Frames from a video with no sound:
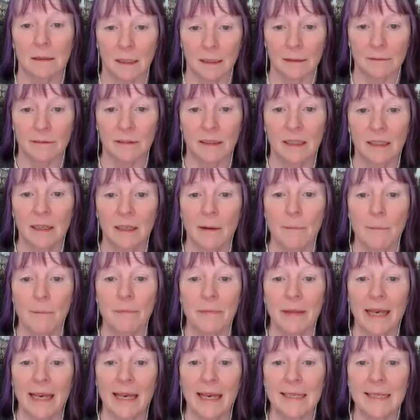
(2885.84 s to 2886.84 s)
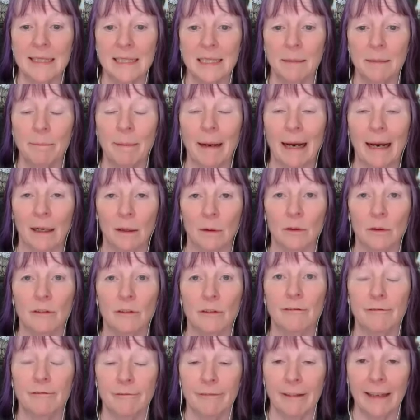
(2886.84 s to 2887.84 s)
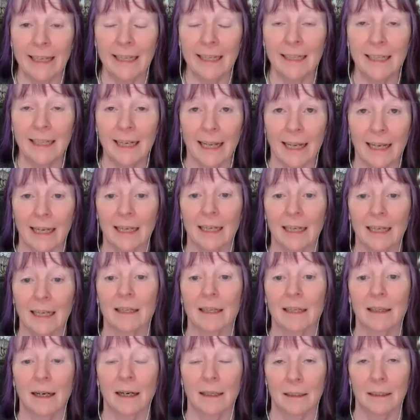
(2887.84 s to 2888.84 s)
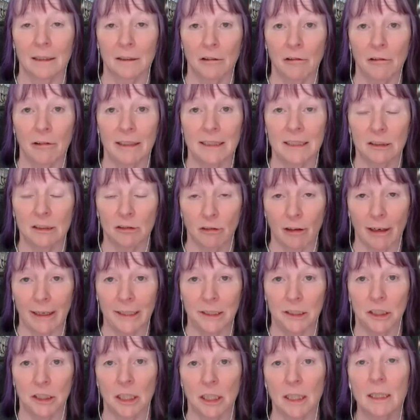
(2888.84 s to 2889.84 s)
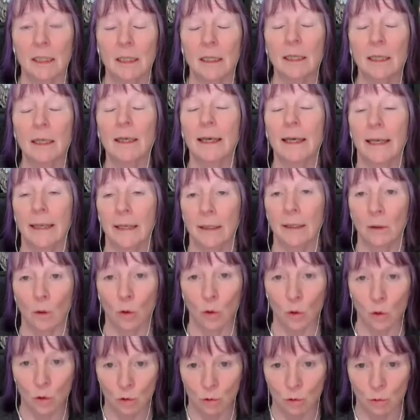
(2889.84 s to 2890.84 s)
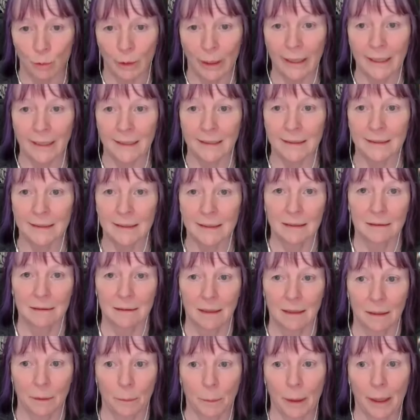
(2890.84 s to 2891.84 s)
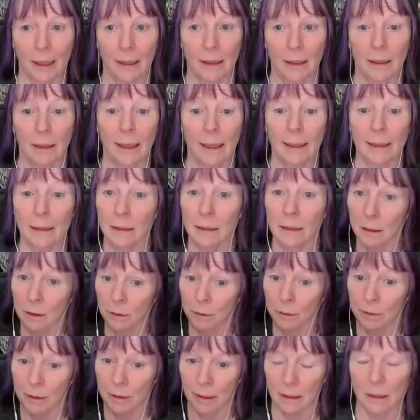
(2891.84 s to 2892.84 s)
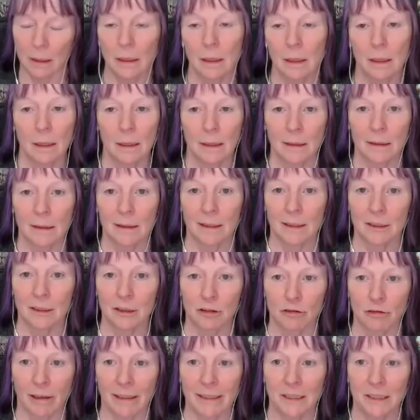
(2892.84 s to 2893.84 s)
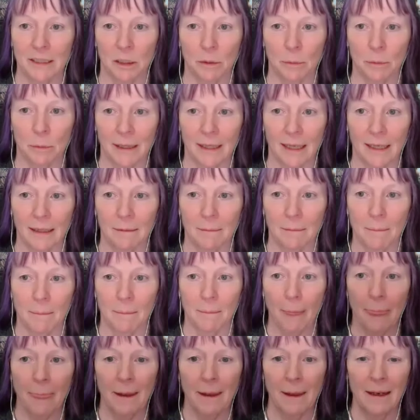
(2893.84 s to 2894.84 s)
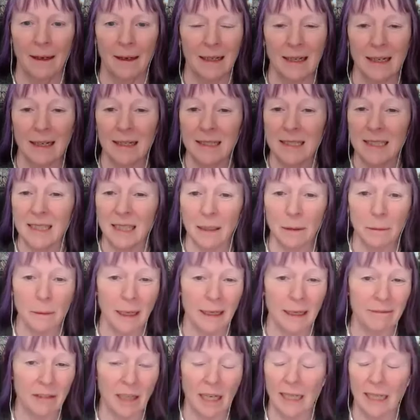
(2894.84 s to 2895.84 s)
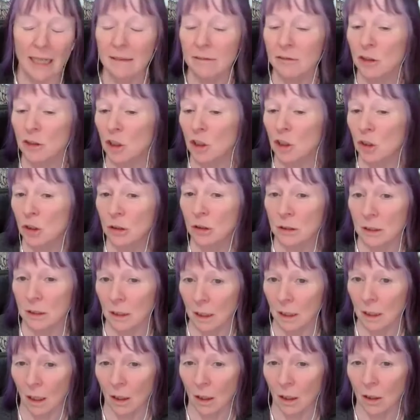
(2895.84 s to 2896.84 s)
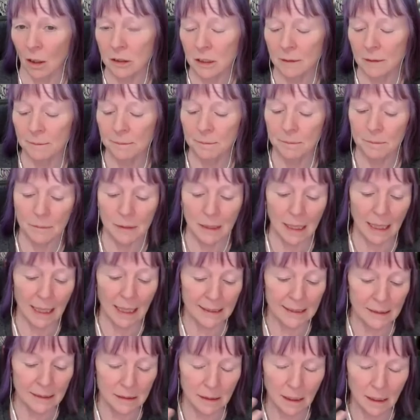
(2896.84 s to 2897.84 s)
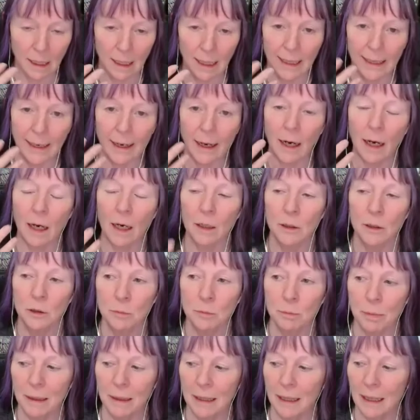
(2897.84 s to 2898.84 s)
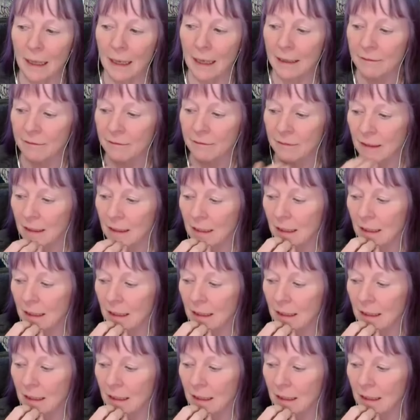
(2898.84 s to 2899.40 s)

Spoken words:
love. It's about feeding the hungry stranger in all ways, okay, including the stranger within. So I kind of talked a lot, and I hope I've,